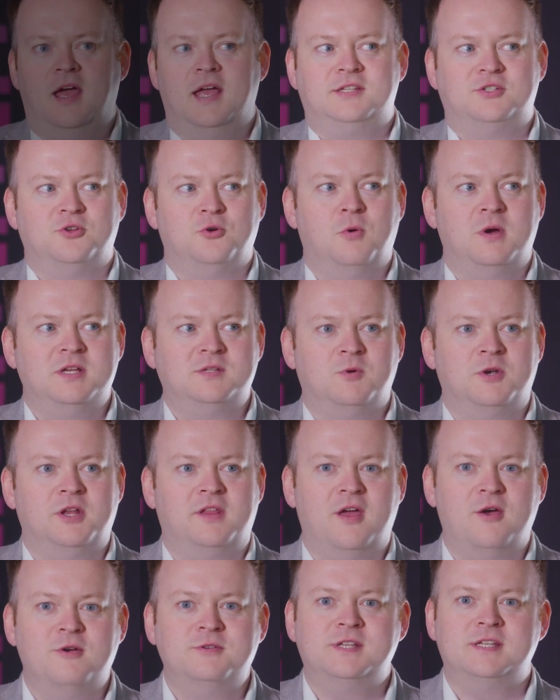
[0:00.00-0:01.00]
It's always one of
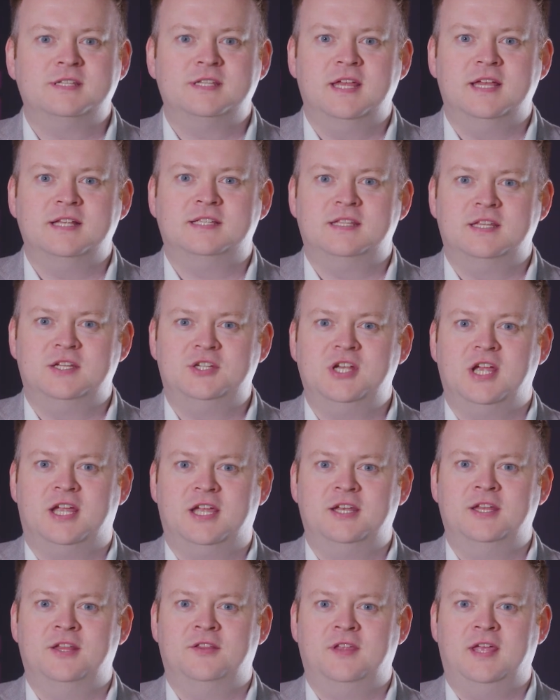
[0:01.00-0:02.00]
those, isn't it? It's the
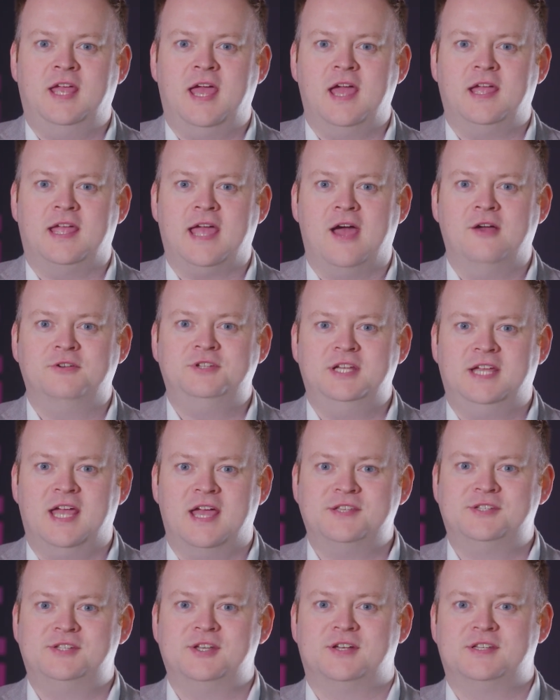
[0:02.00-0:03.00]
chicken and the egg. How do you
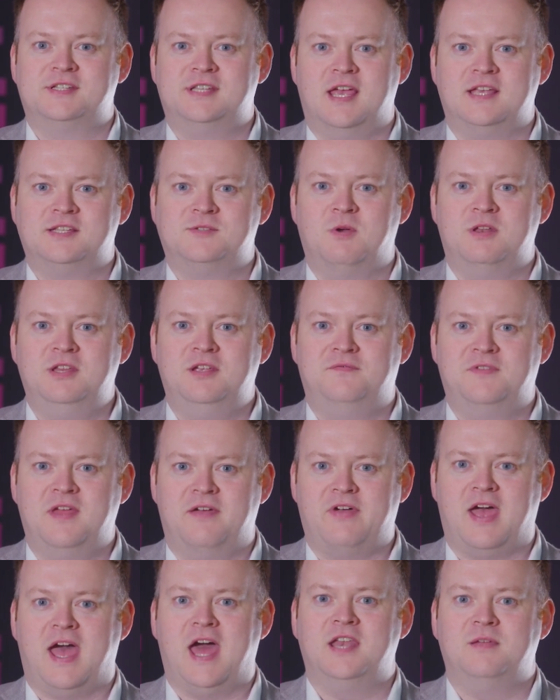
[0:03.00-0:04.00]
get success when you've
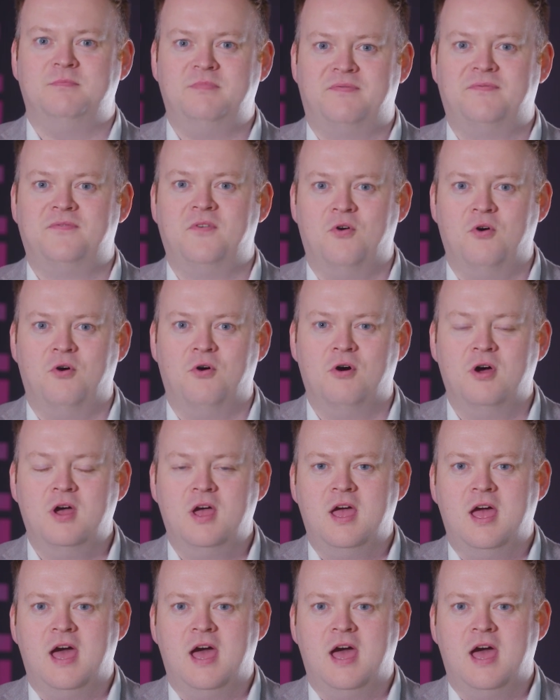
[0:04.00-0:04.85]
never had it before?